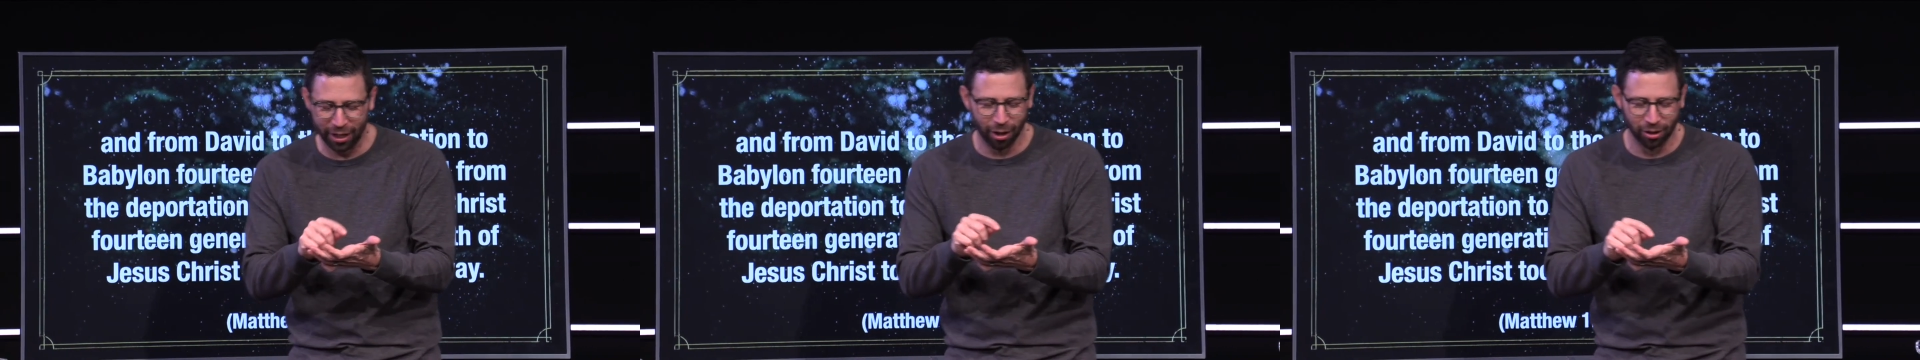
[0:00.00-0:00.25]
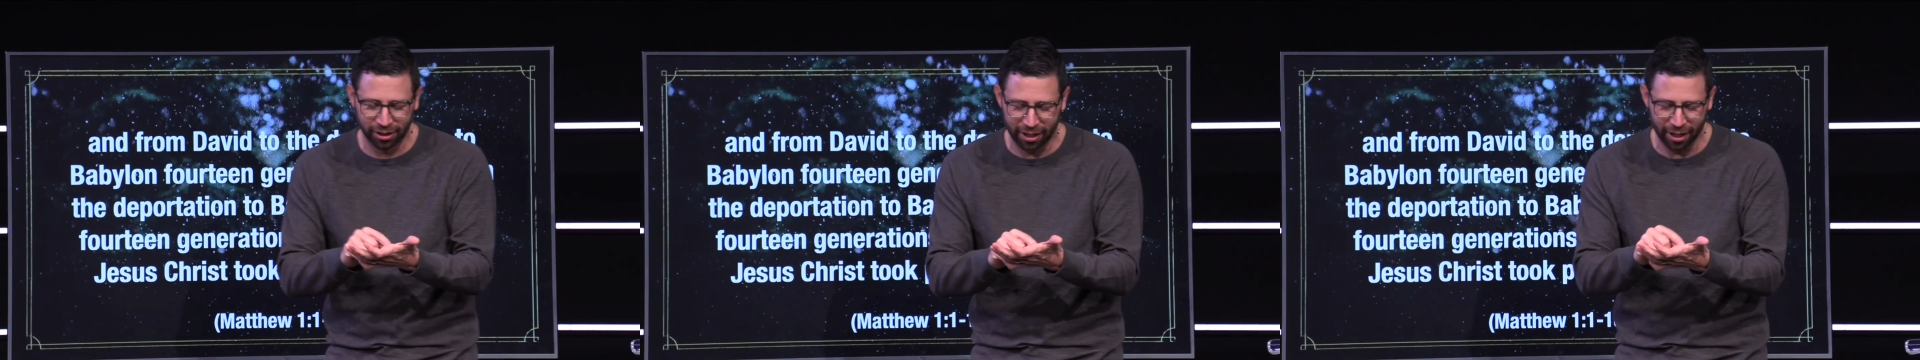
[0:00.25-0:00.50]
of
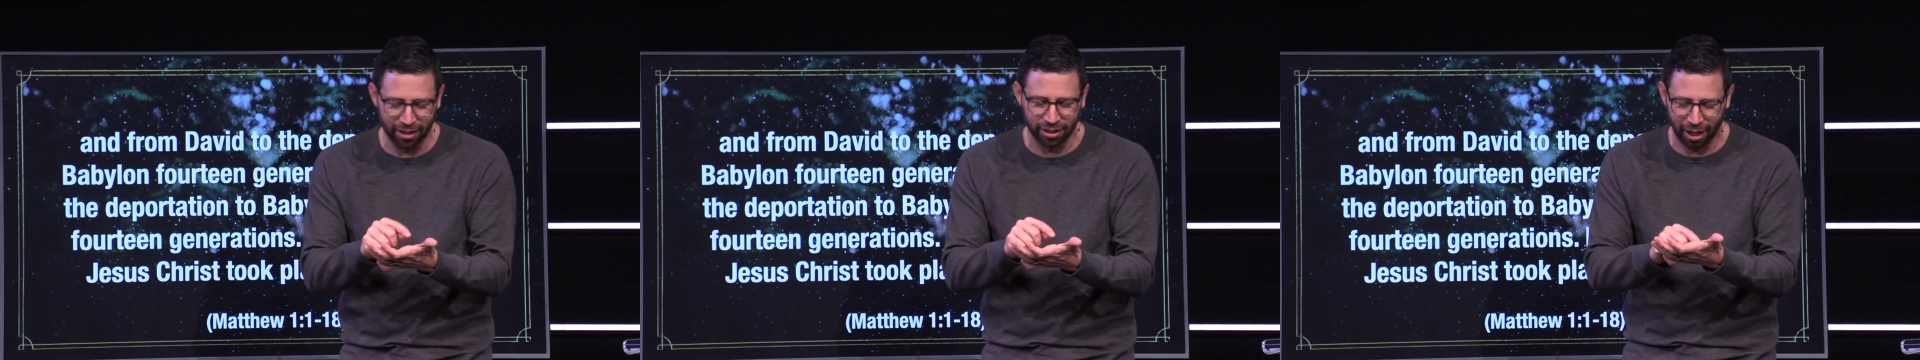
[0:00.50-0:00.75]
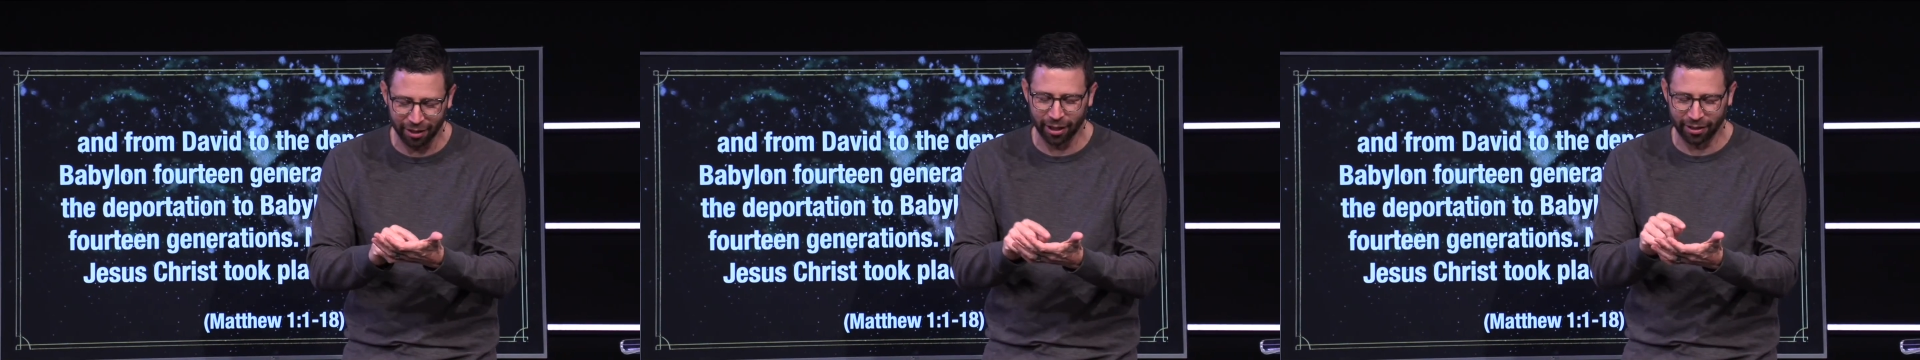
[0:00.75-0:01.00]
those kids
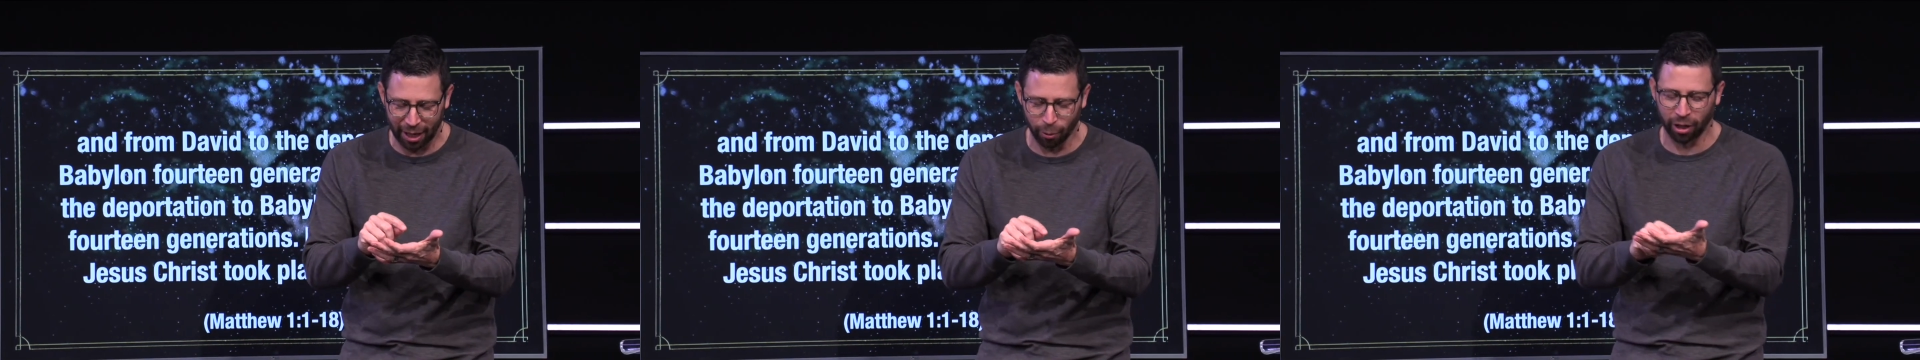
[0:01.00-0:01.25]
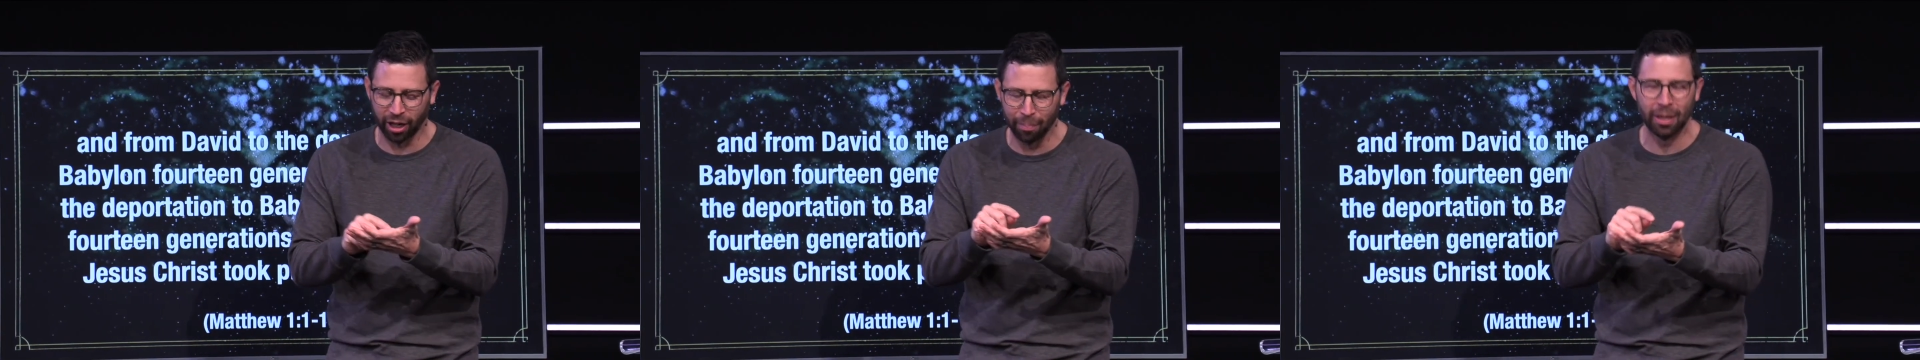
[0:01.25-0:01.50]
thought that they were
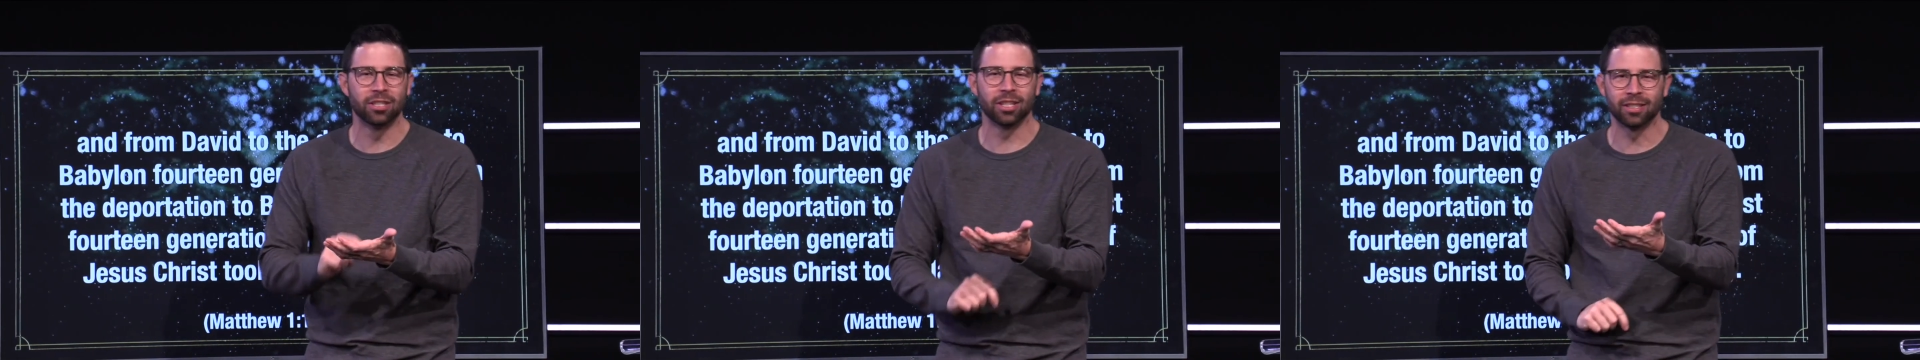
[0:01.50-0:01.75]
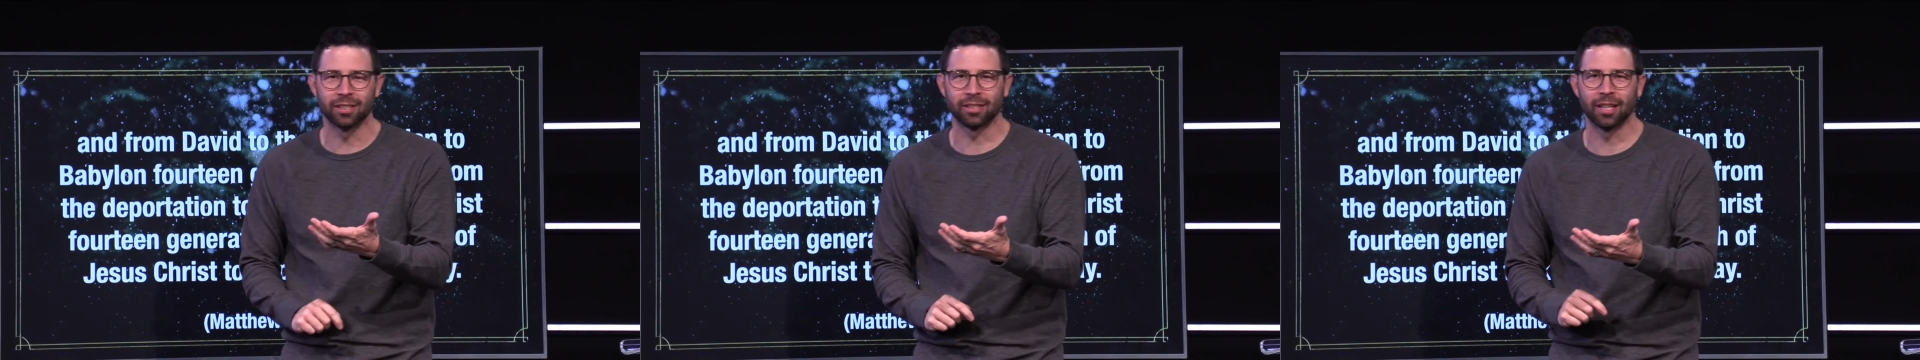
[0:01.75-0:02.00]
going to meet
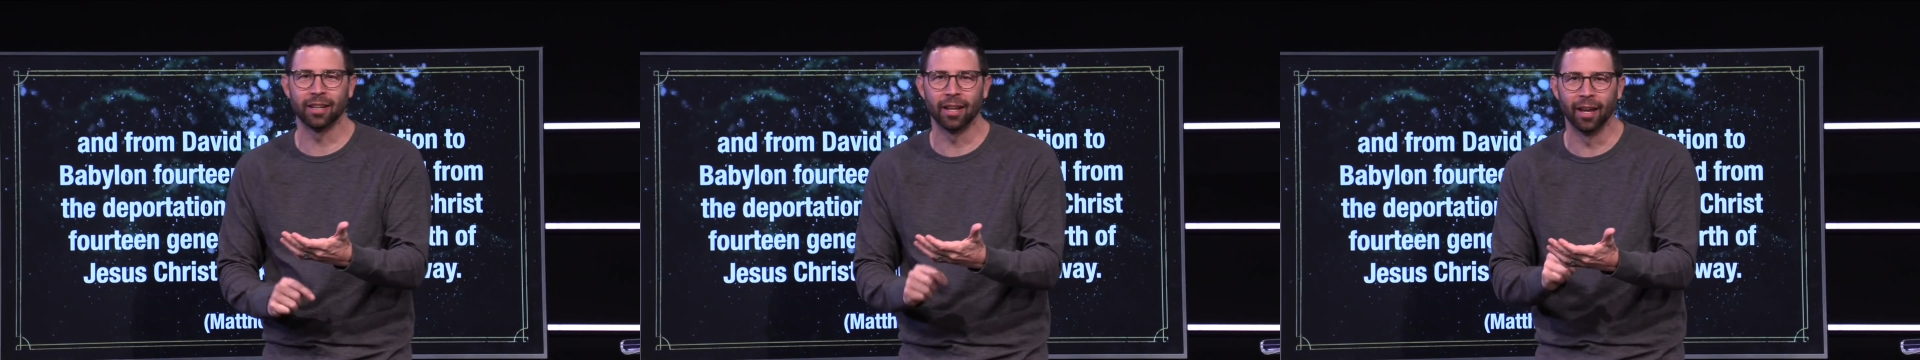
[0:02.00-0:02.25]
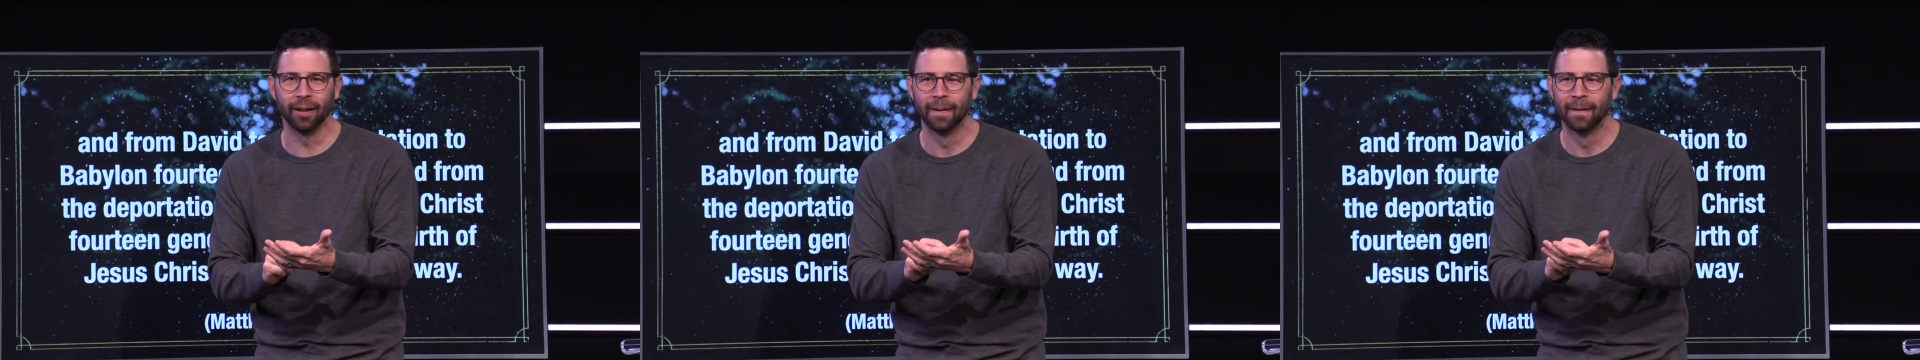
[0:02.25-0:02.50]
Jesus that day.